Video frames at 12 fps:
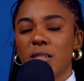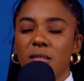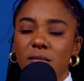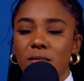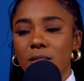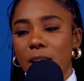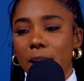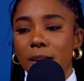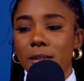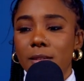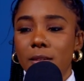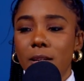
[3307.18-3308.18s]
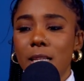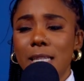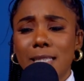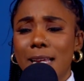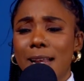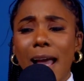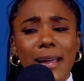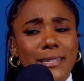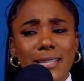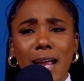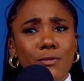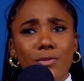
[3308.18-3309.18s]
Oh, okay. Listen, I
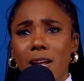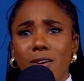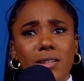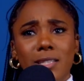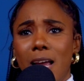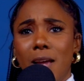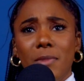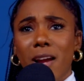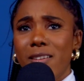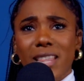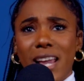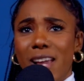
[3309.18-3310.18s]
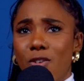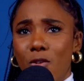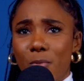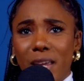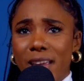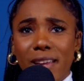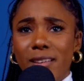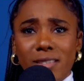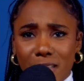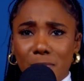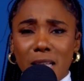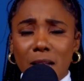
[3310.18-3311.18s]
ain't say I was right all the time. Everything ain't gonna be a hit.
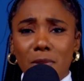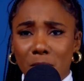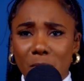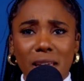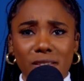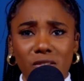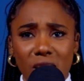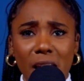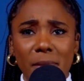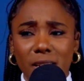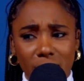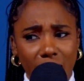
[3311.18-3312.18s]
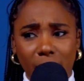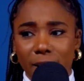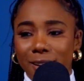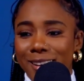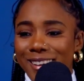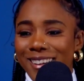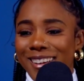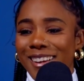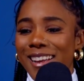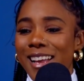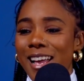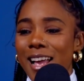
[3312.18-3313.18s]
Sometimes I'm a miss. Damn it.
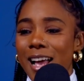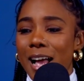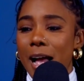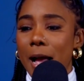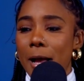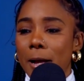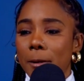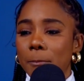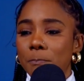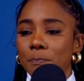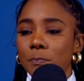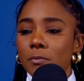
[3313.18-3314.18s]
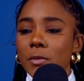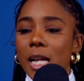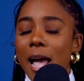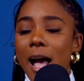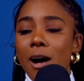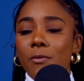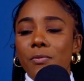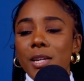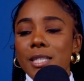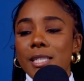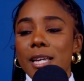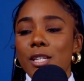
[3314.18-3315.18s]
Yeah.
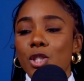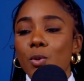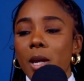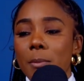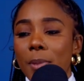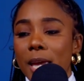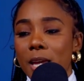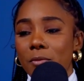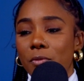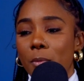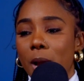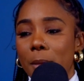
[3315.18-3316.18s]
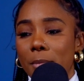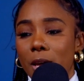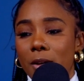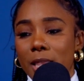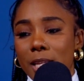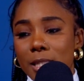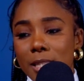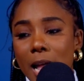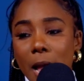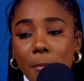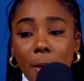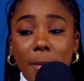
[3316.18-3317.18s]
Outfit says, you ain't paying for my meal and then
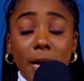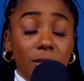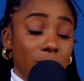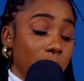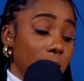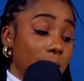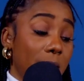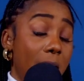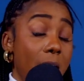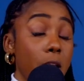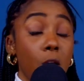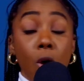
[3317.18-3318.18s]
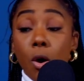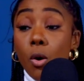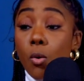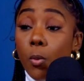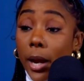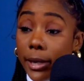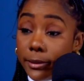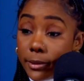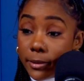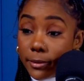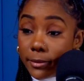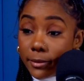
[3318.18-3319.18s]
slide my boxes to the side. Who ain't?